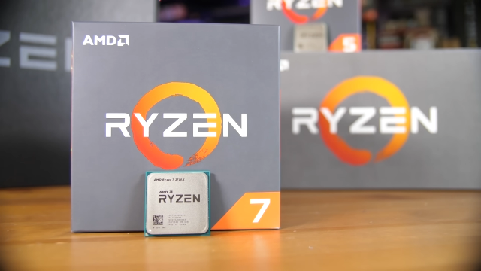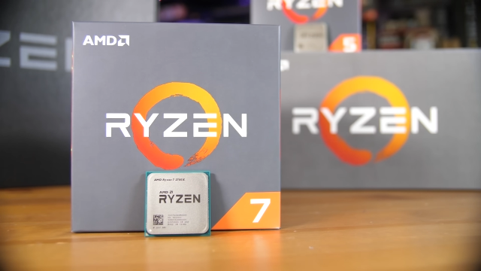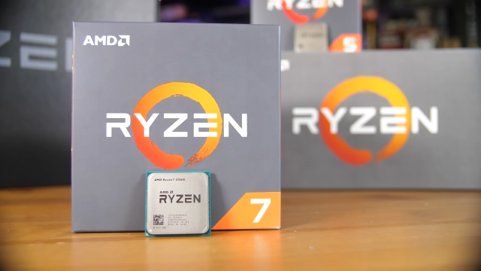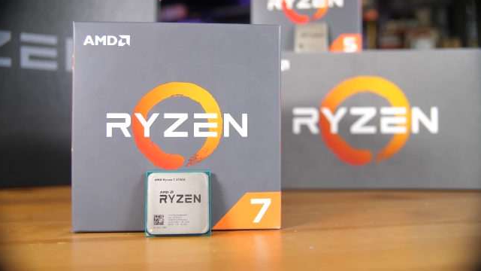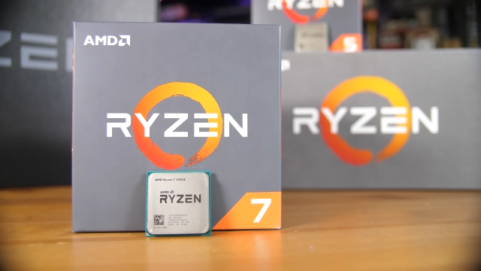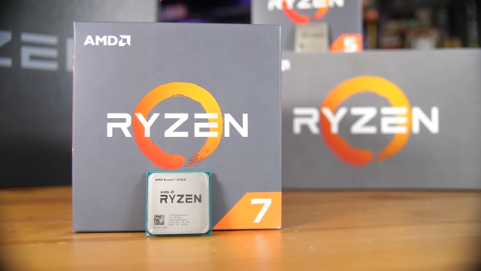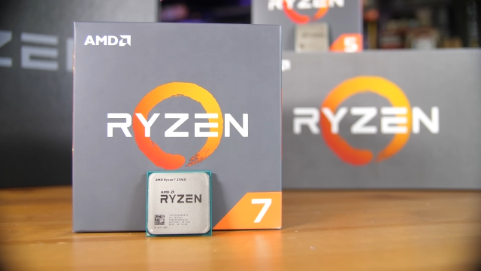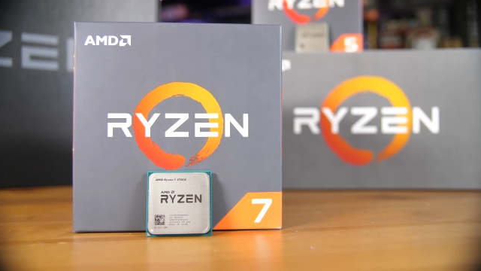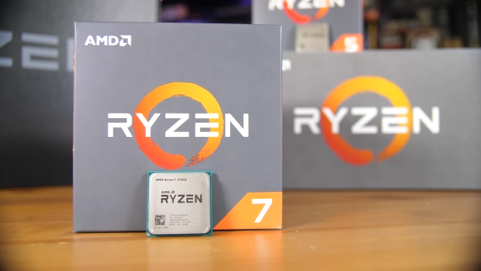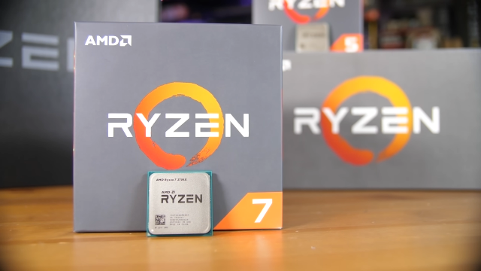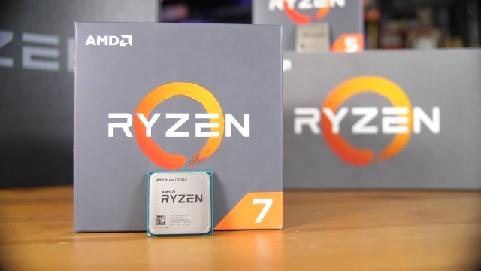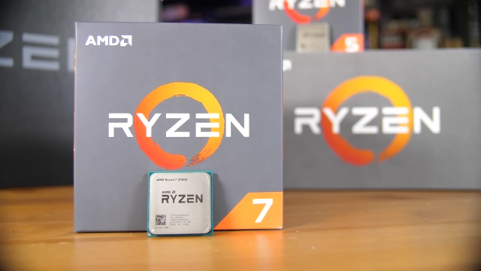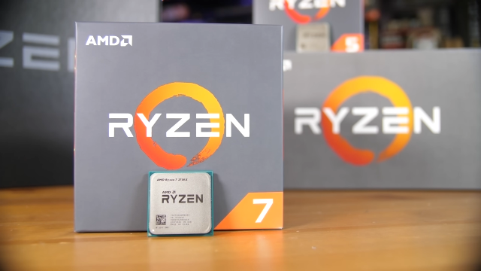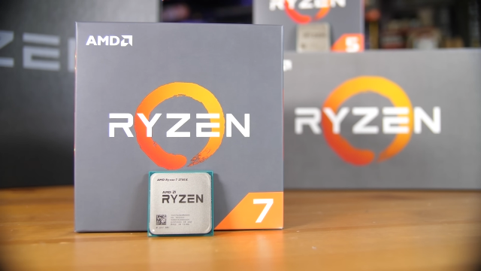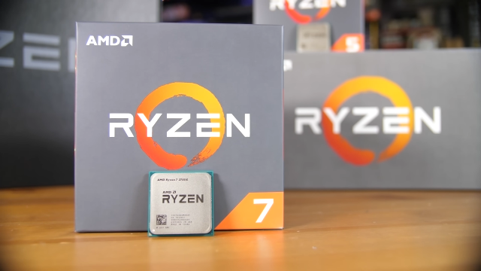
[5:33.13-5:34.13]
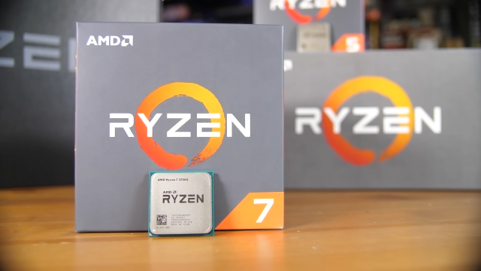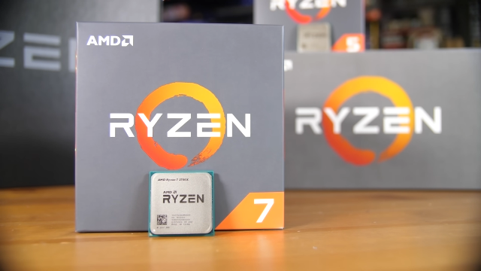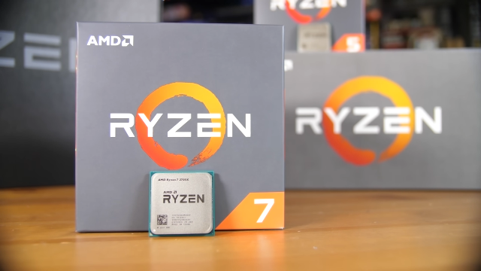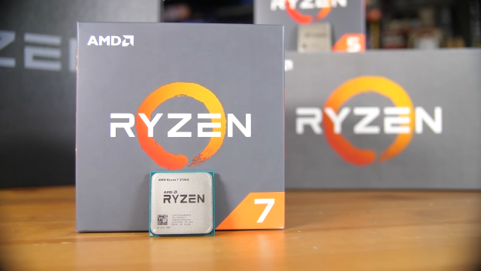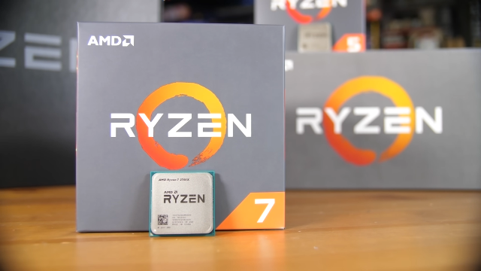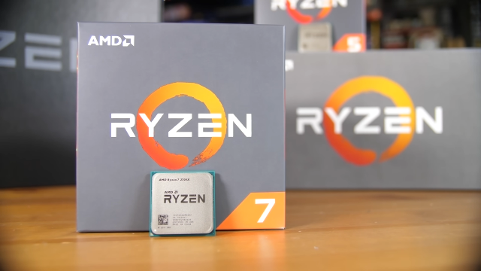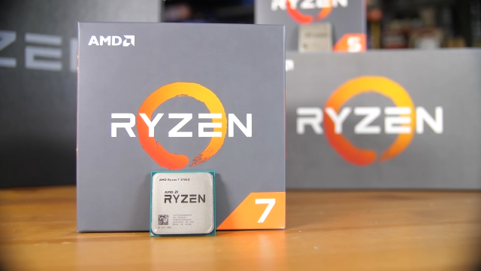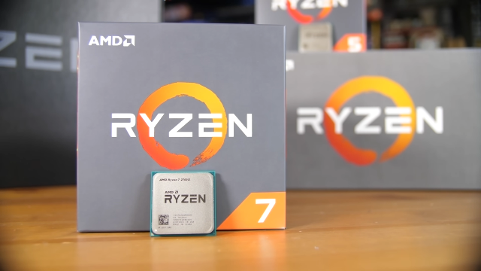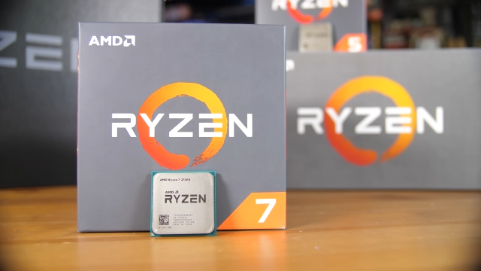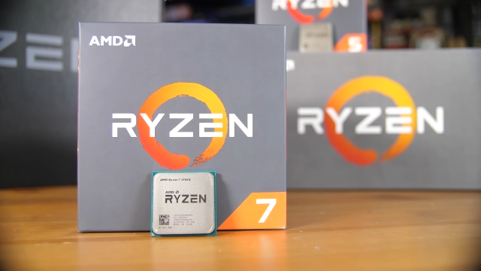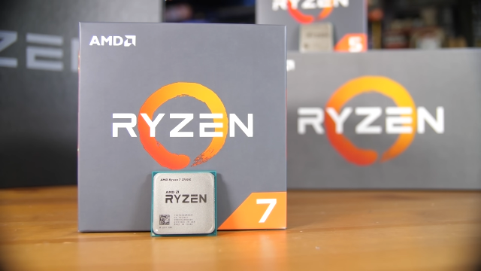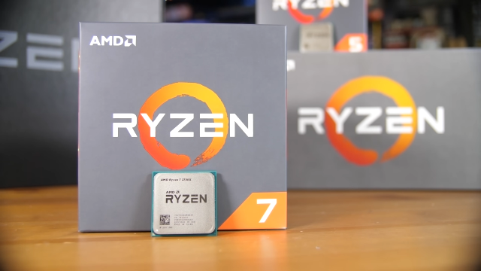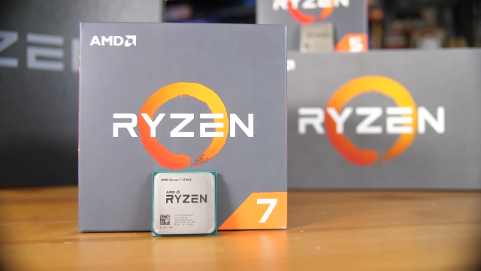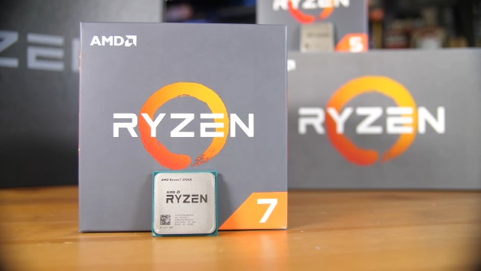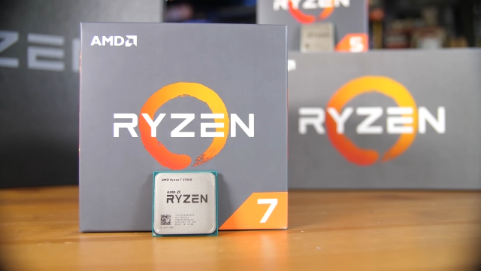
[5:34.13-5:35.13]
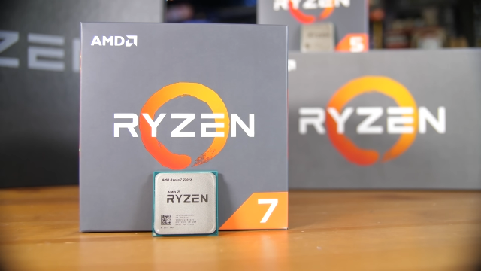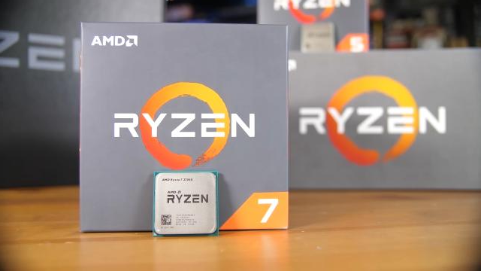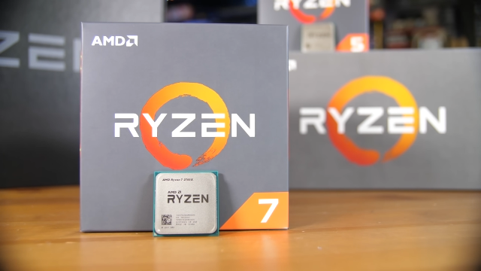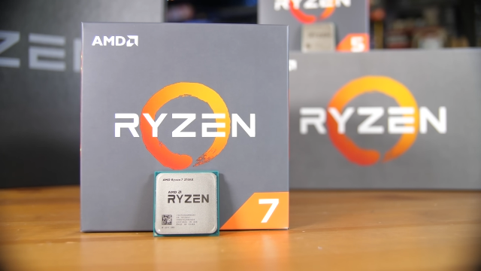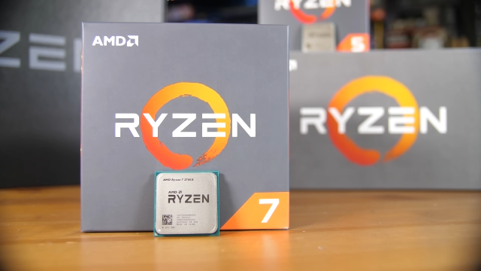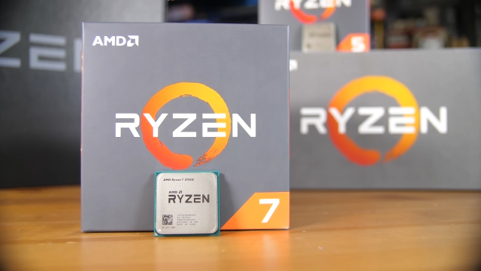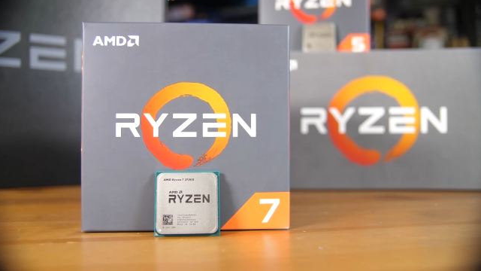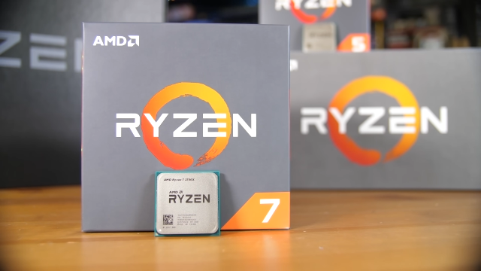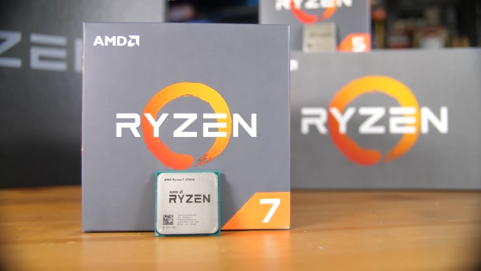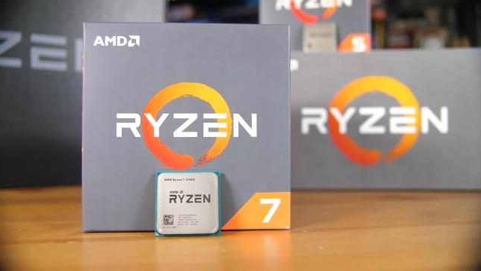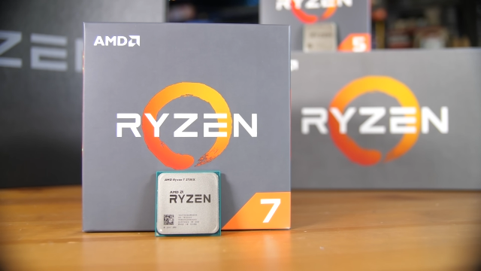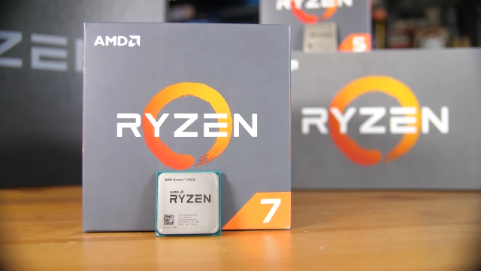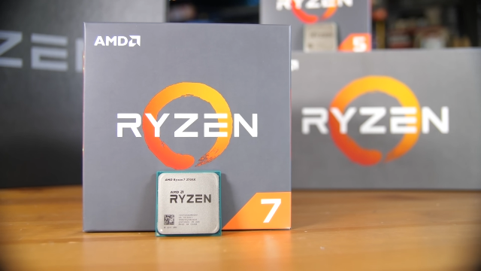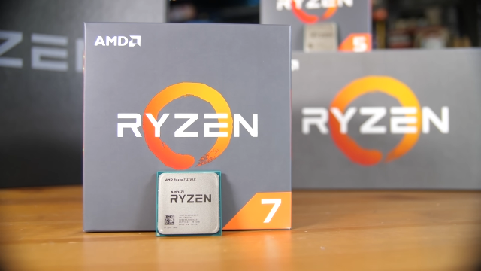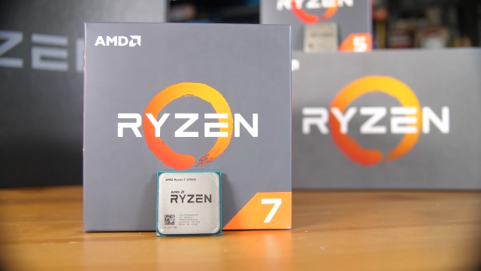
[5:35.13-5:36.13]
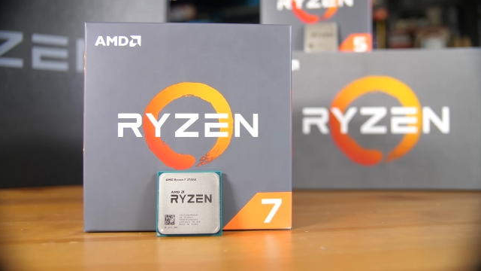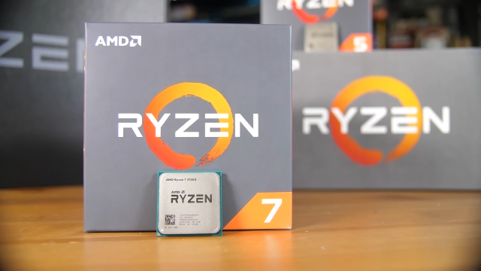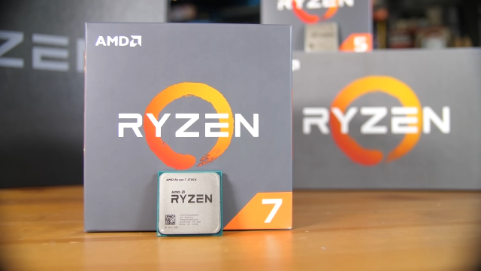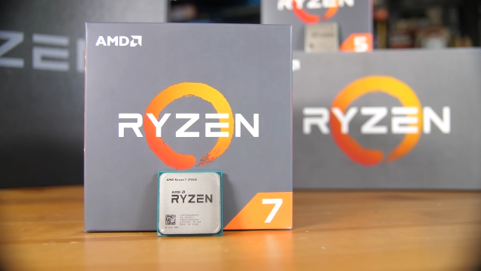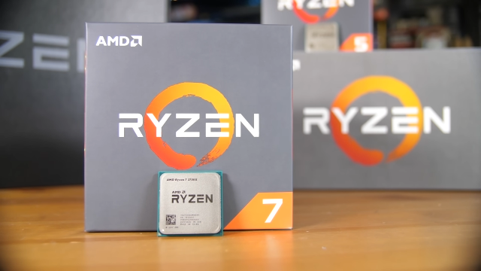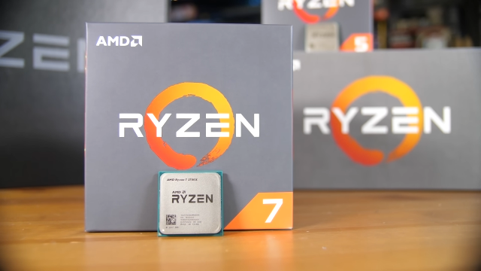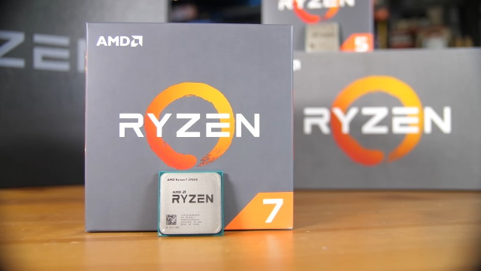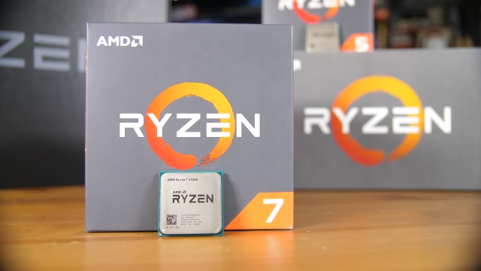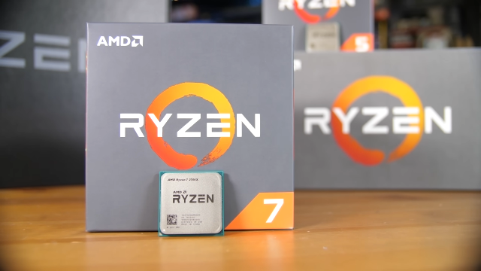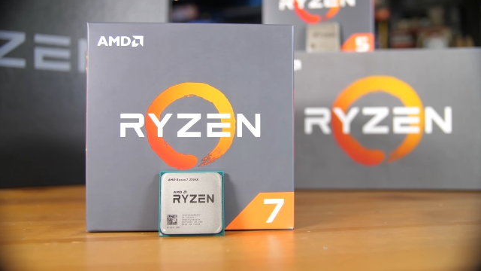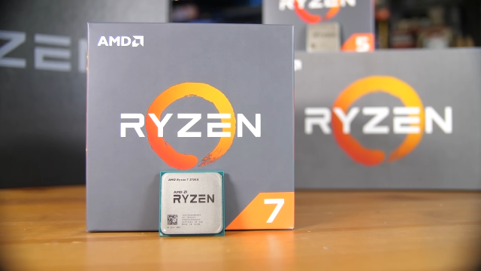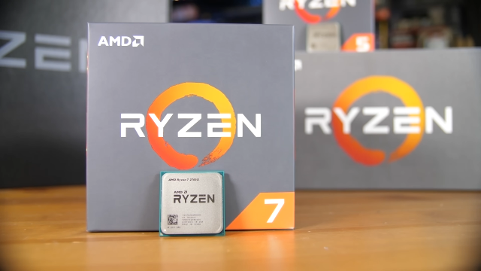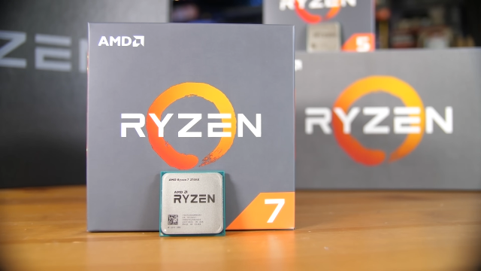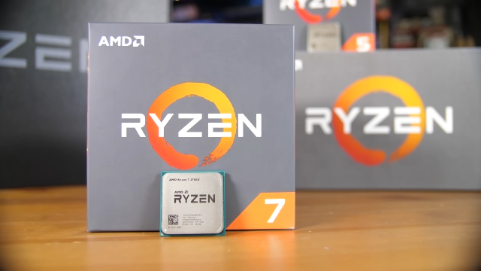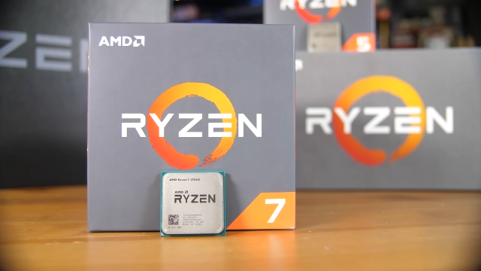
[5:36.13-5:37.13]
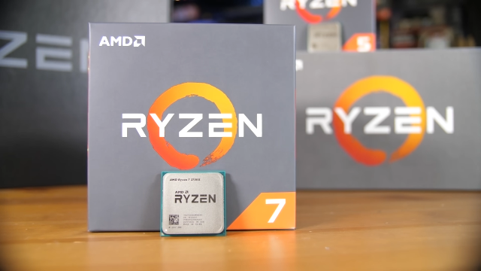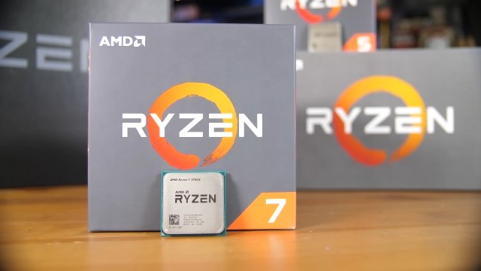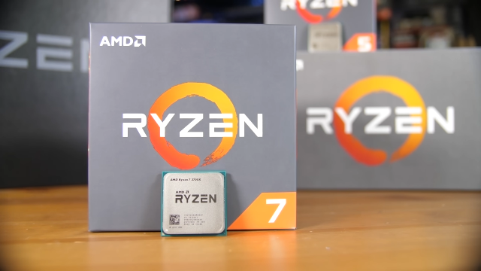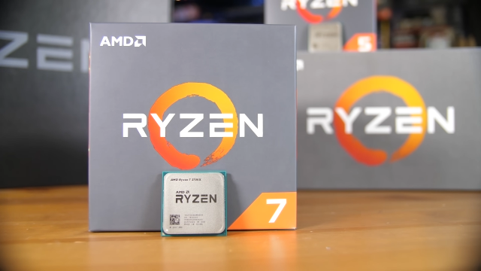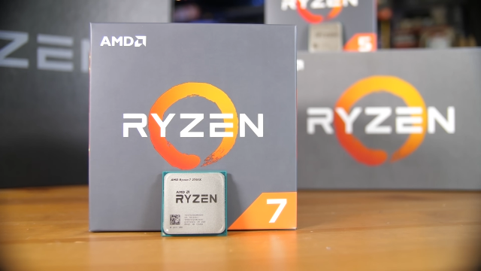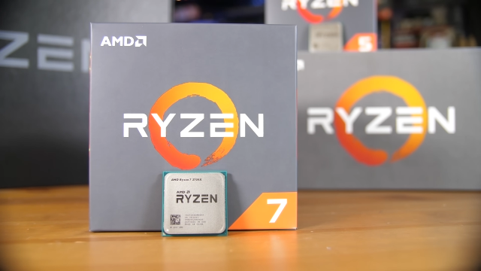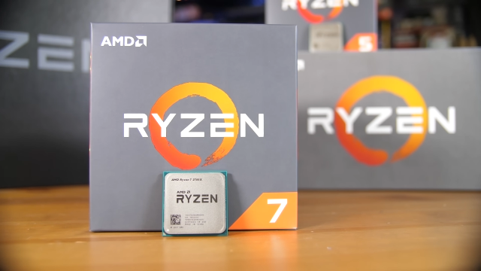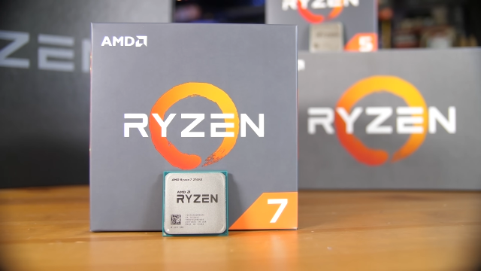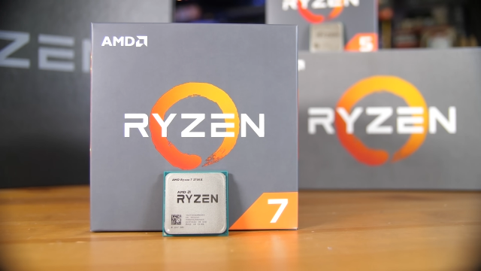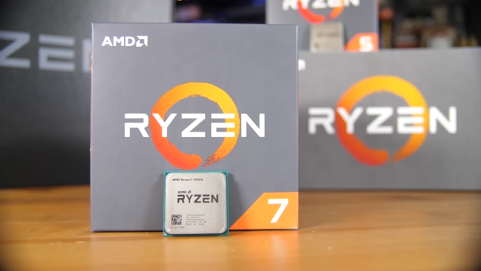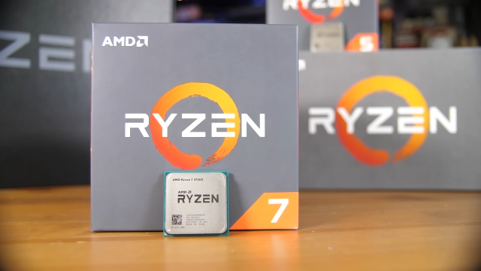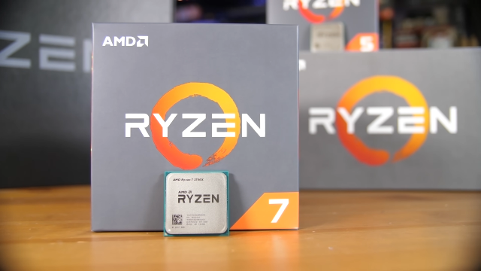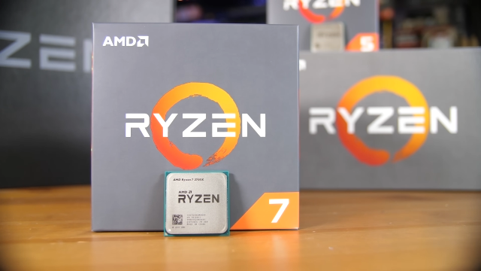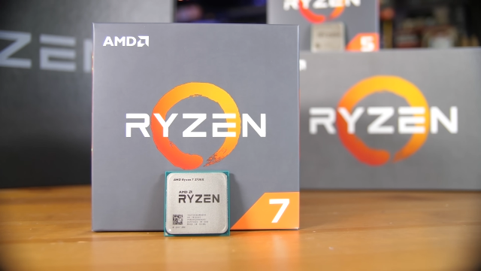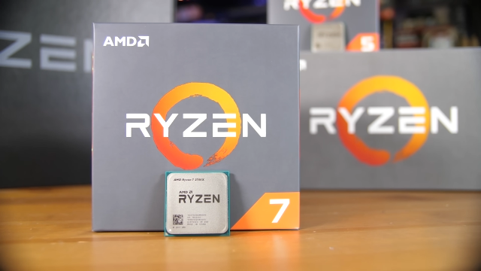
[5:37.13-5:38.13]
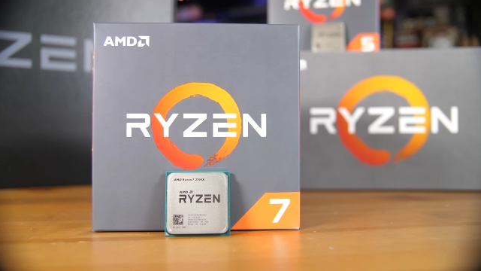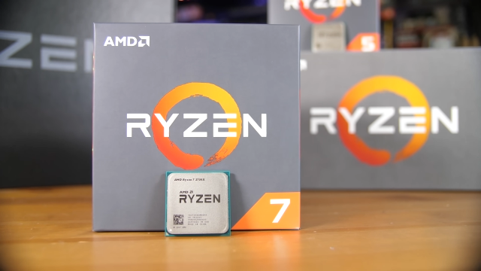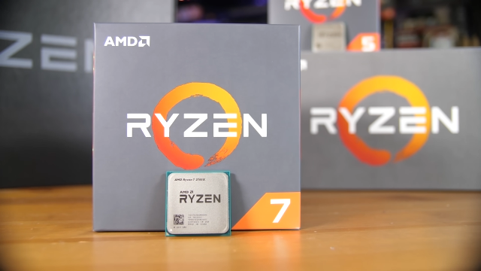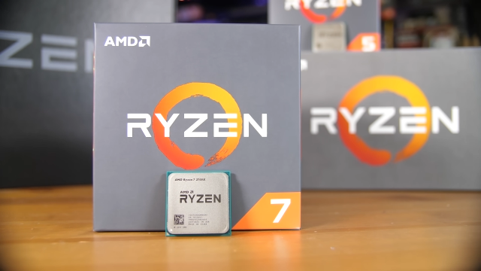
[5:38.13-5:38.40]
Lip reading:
No face is visible, so there are no lips to read.